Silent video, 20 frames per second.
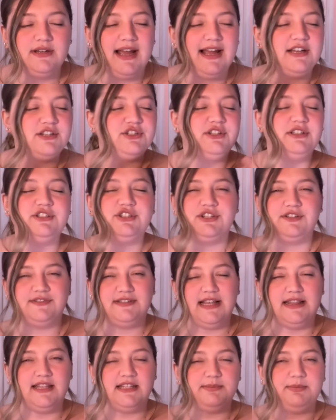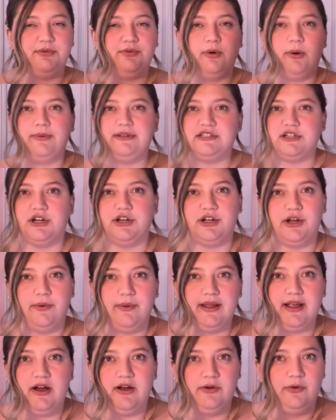I actually should have said this before we started
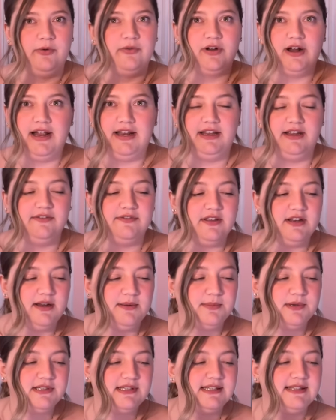going over any of the numbers,